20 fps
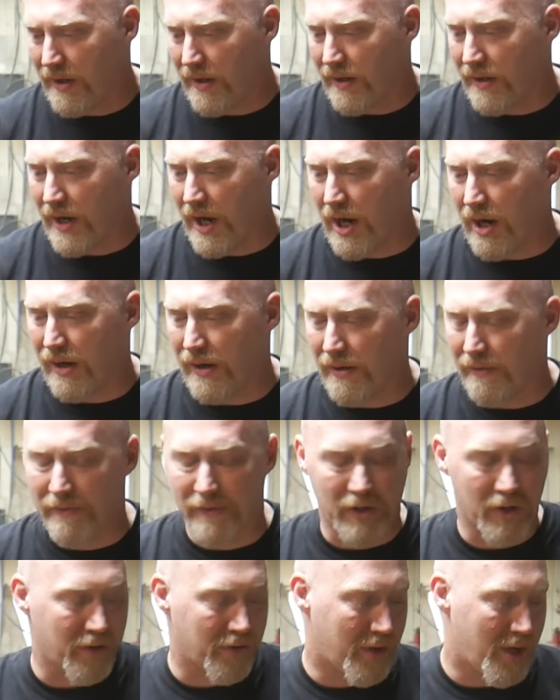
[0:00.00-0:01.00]
Now
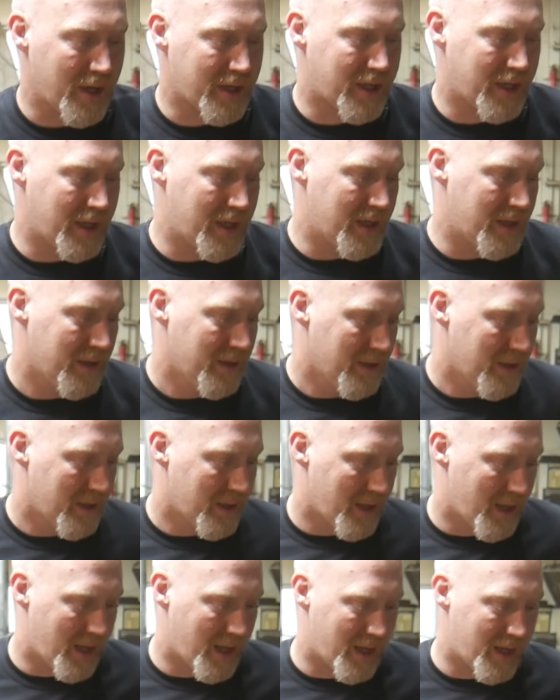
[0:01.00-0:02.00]
if you're lucky,
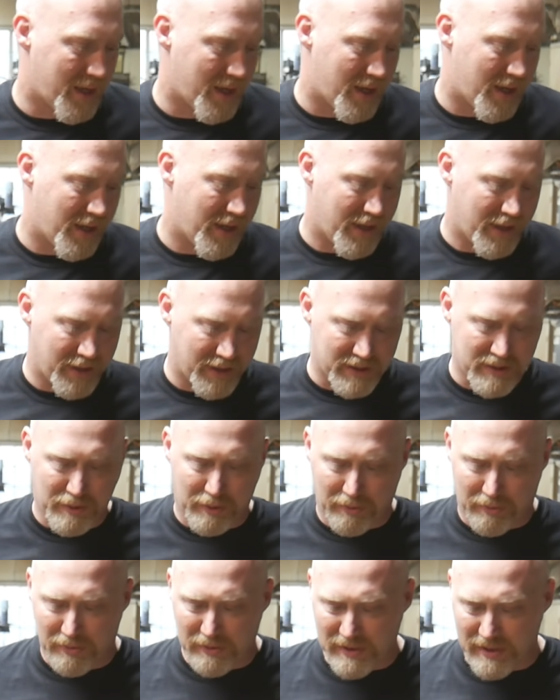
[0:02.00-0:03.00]
and
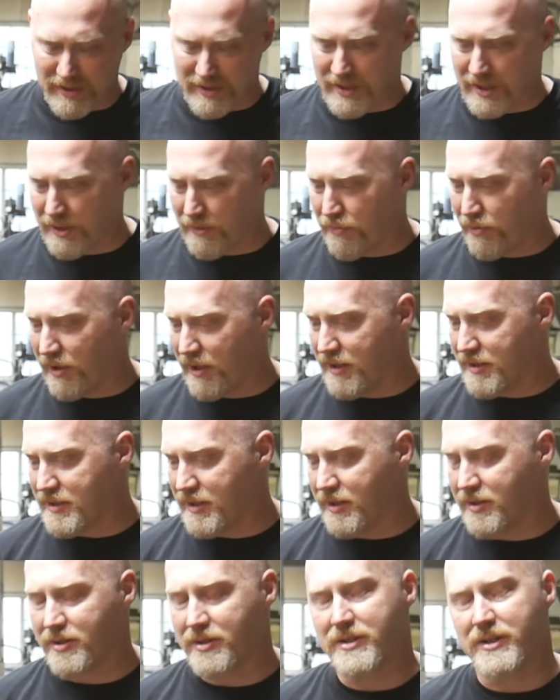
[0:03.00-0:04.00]
this skid plate is
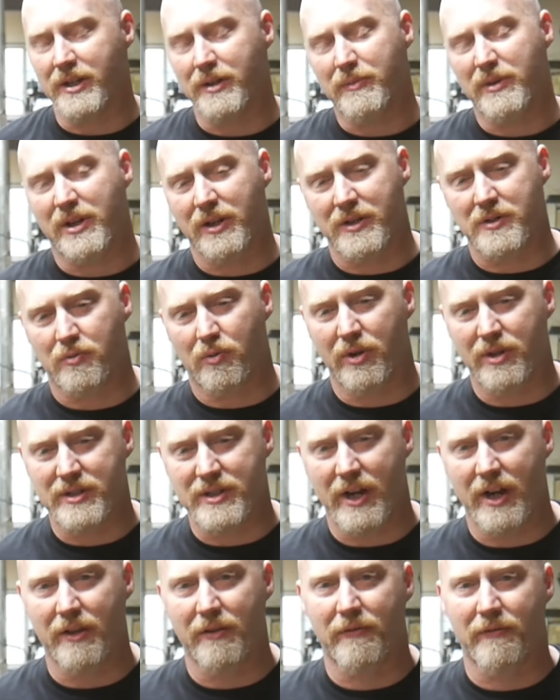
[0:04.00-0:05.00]
interesting because one
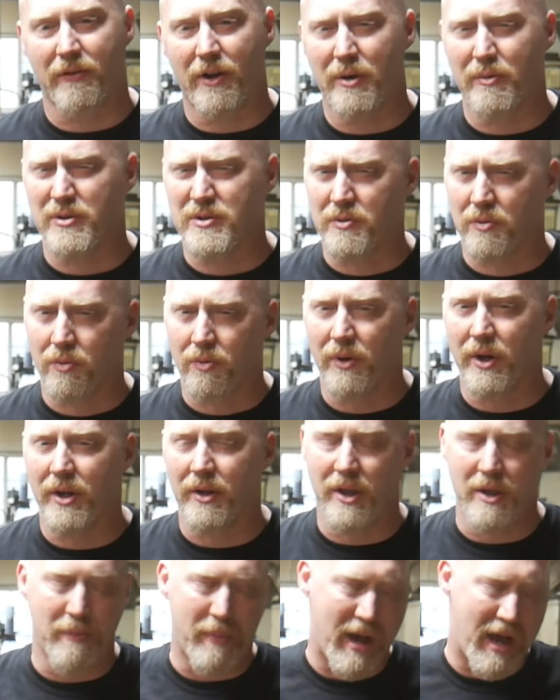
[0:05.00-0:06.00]
side of the frame is
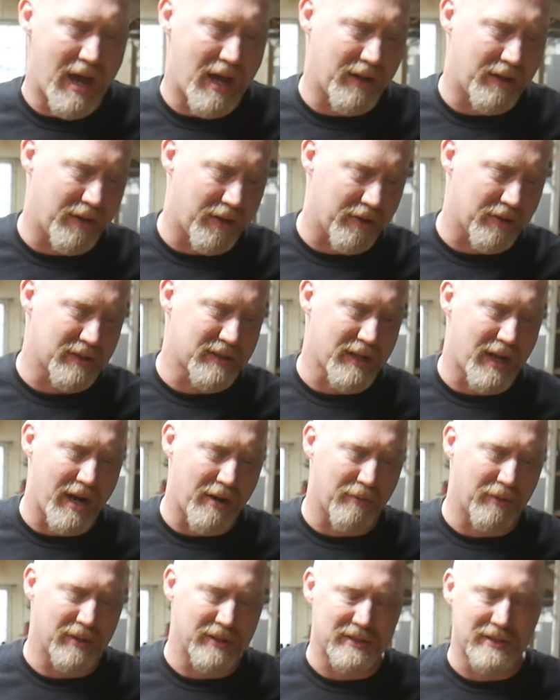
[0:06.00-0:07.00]
really bad, the other
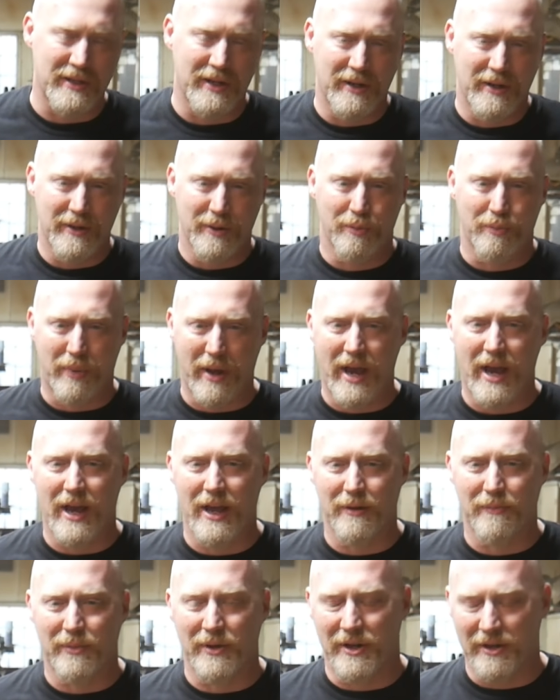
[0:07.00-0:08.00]
side was
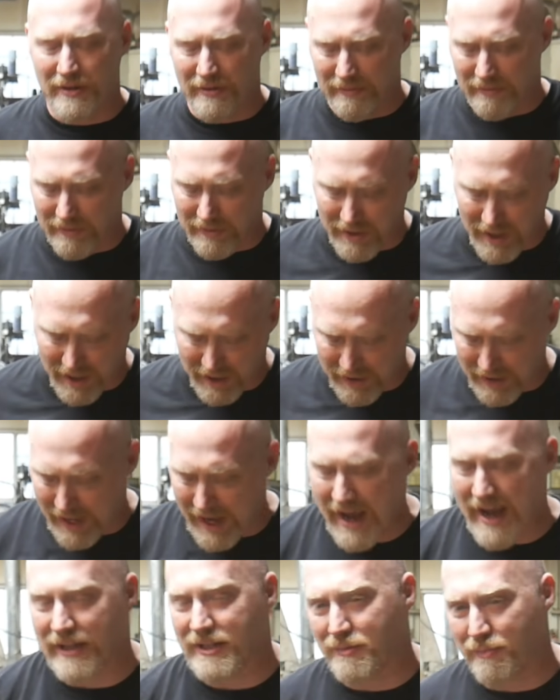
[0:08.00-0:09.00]
bad but not
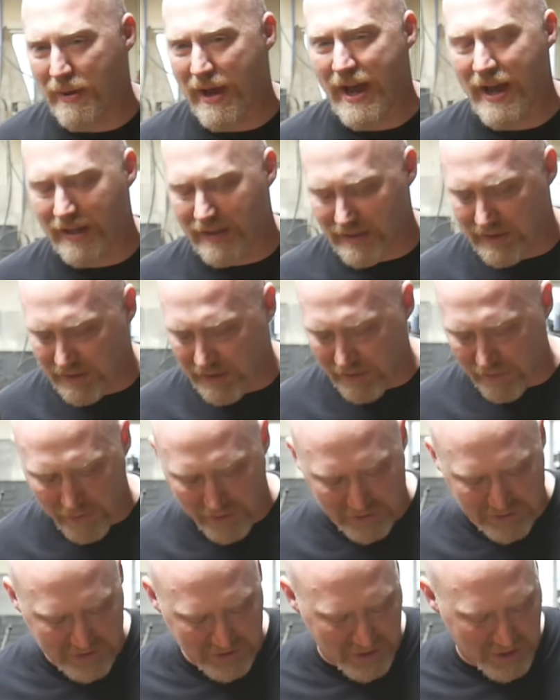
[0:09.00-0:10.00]
as bad as the
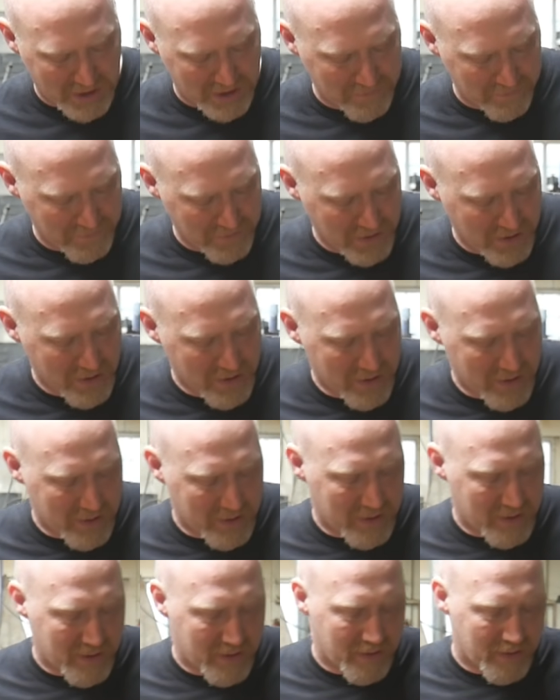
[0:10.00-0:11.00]
one side.
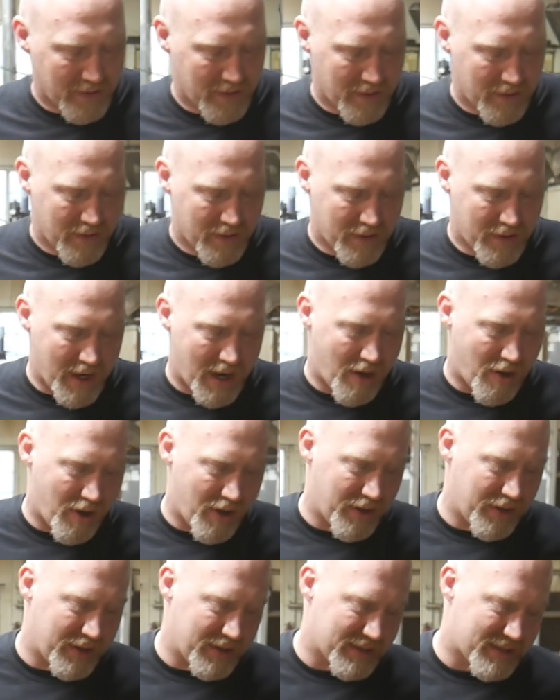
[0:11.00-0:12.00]
Now
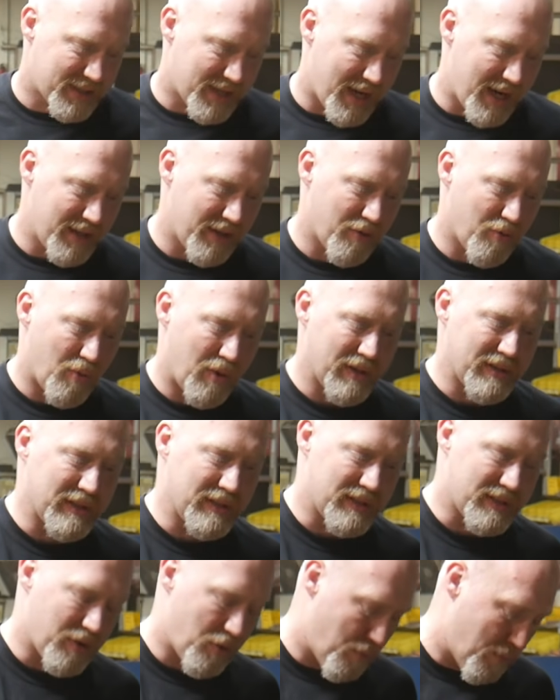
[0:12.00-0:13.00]
on this side that wasn't so